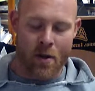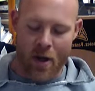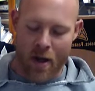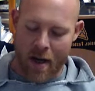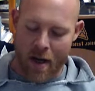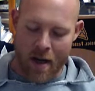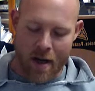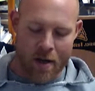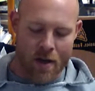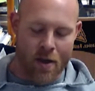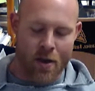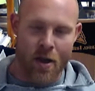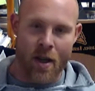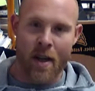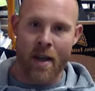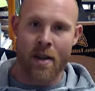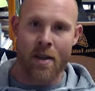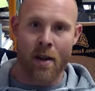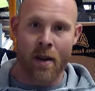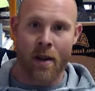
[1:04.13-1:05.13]
genes.
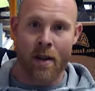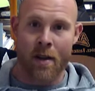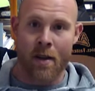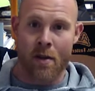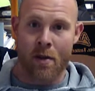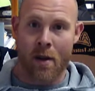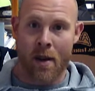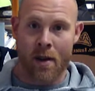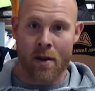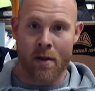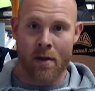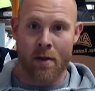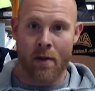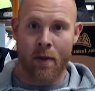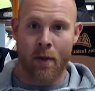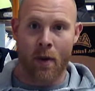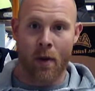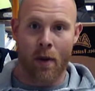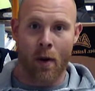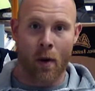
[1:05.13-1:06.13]
Genes are the instructions
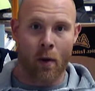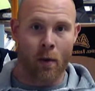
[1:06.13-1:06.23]
for